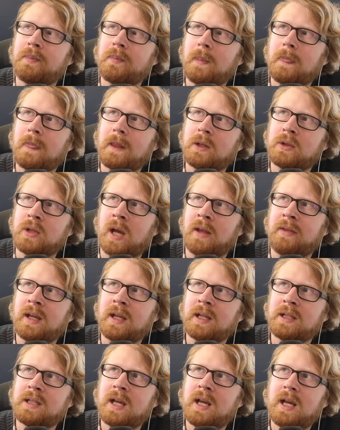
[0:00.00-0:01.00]
So yeah, I think
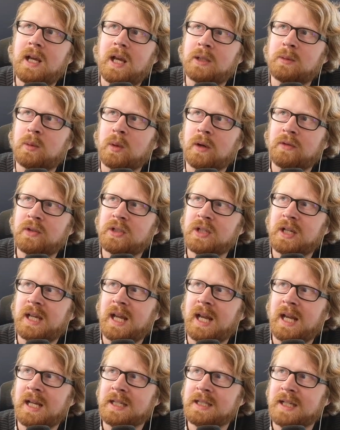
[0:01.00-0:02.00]
it's more of just like
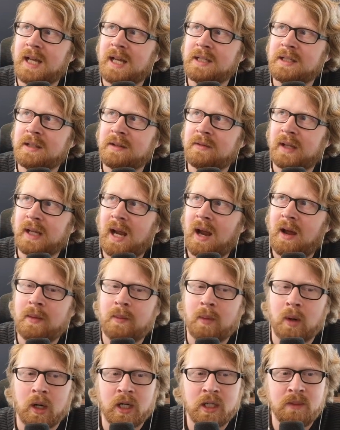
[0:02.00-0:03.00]
getting a sense of like how the
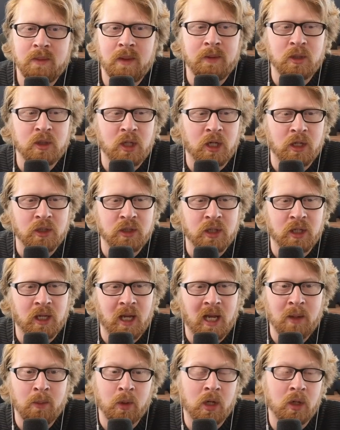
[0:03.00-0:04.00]
market's maybe changing.
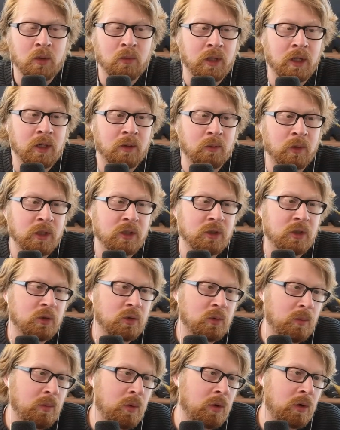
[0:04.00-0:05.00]
Anyone can read a research
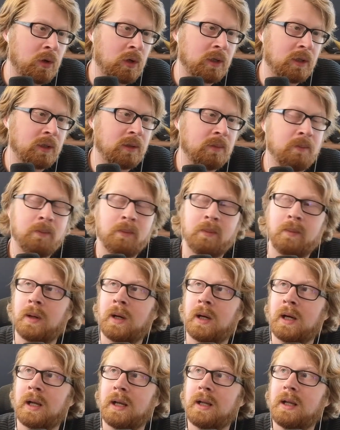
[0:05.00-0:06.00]
report,
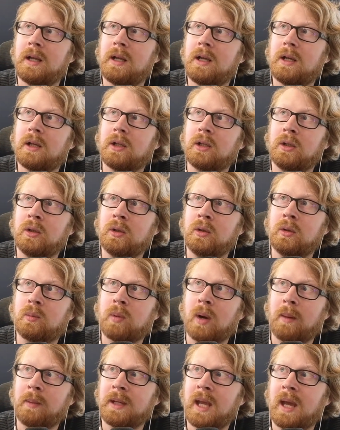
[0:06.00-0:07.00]
but you
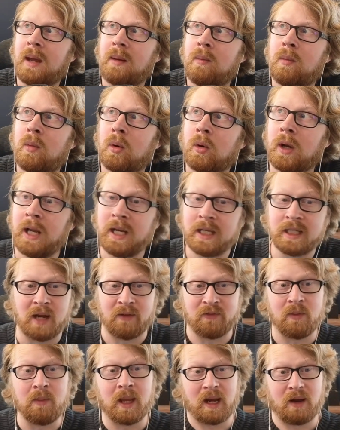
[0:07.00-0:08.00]
probably get more insight
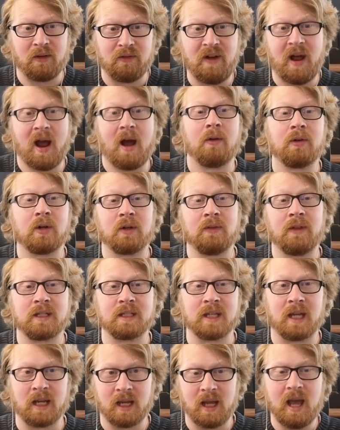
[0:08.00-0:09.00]
from like a founder that's
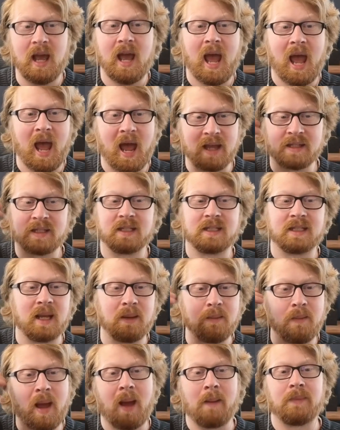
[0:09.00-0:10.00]
like has this thing
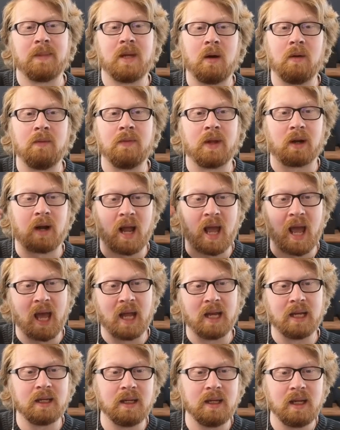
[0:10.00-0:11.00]
mapped out in their head
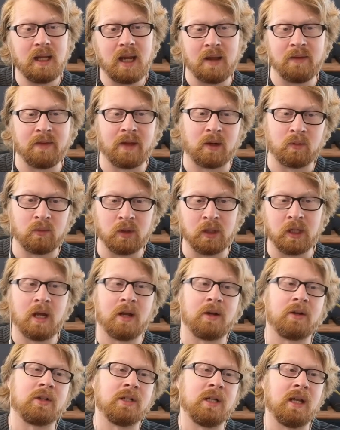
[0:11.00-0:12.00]
and like really
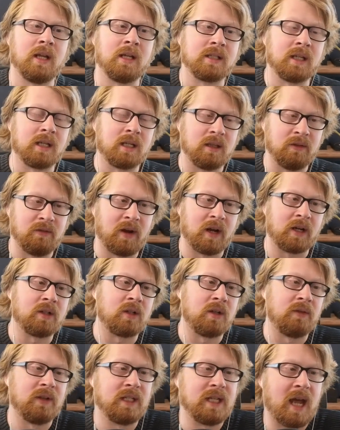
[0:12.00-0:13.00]
understands like the vector
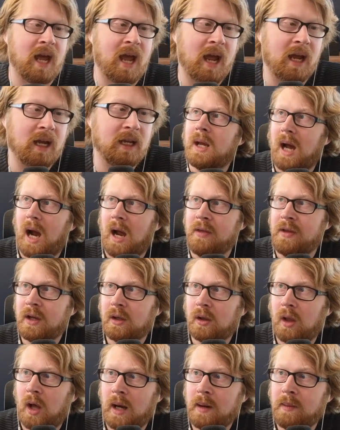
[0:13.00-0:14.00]
of attack. I think a
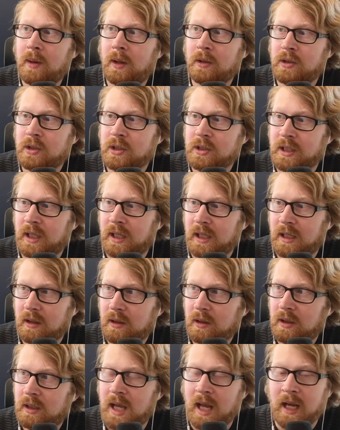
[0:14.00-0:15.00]
lot about just like
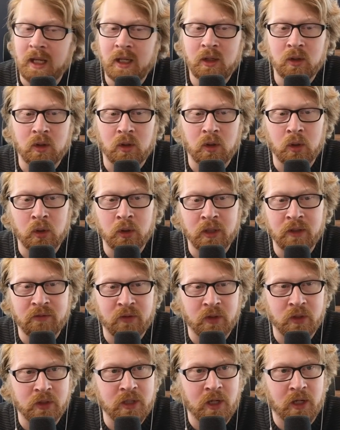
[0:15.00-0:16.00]
getting your early
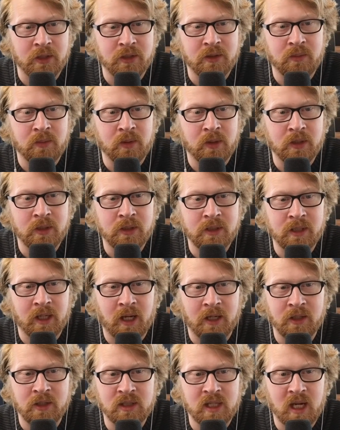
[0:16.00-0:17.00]
first customers. Like
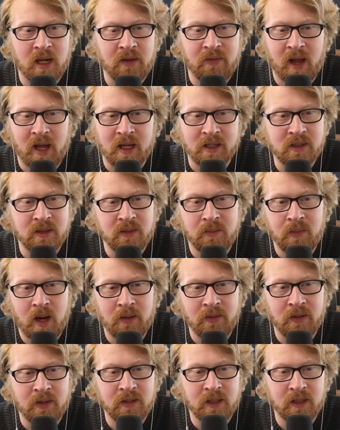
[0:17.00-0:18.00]
I just kind of ask them how
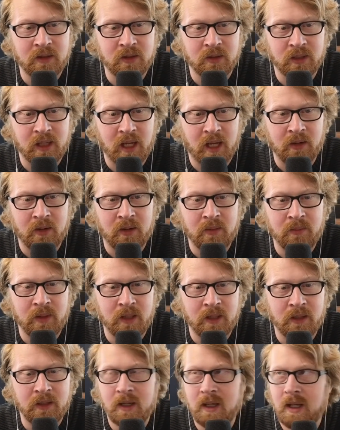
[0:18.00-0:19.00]
they think they'll get them,
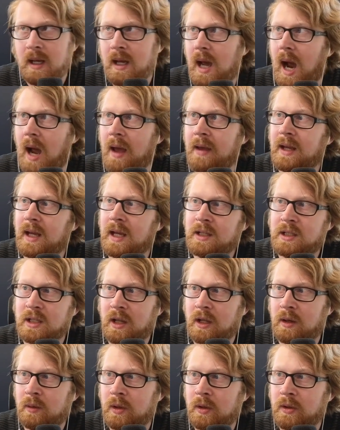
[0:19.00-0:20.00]
and I think it's
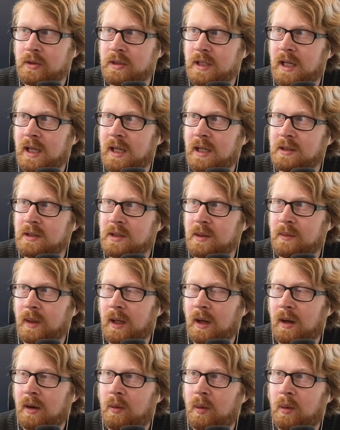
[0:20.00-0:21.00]
another one of those things.
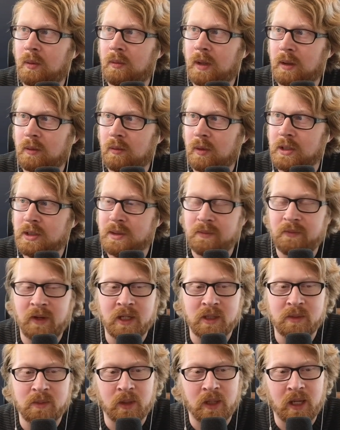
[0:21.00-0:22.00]
Like, oh, we'll like run some
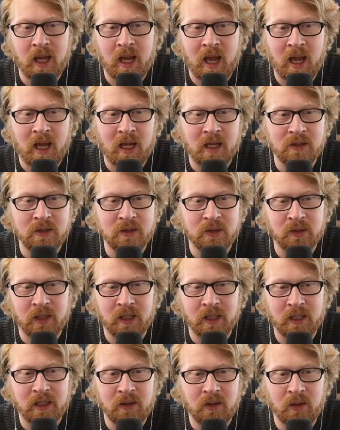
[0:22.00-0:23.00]
Facebook ads, or
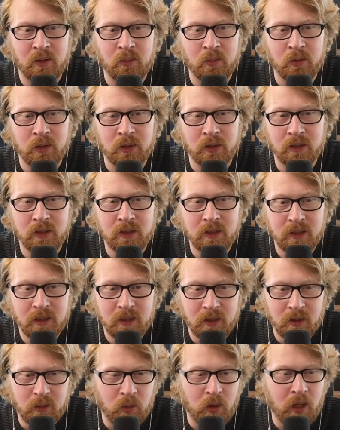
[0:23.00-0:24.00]
like we'll
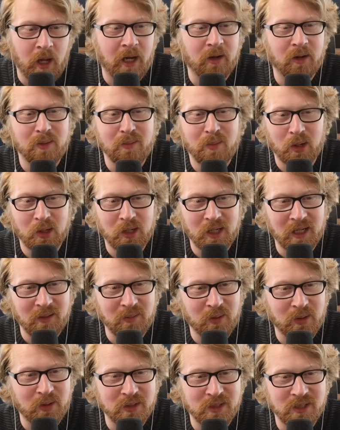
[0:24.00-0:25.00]
hire a marketing
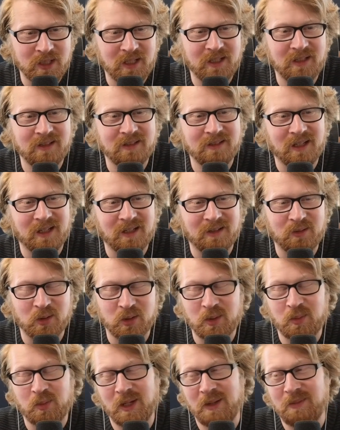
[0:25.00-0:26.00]
person. Like those
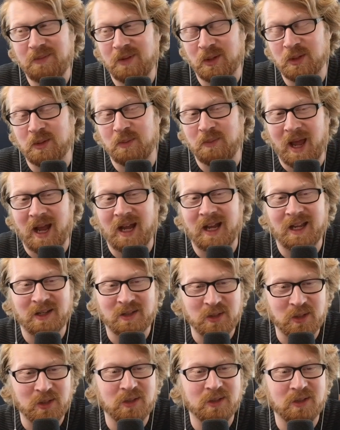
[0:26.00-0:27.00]
are bad
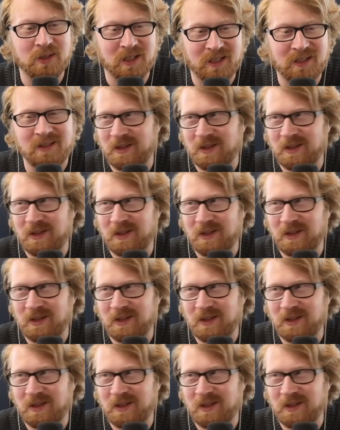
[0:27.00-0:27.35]
answers. Like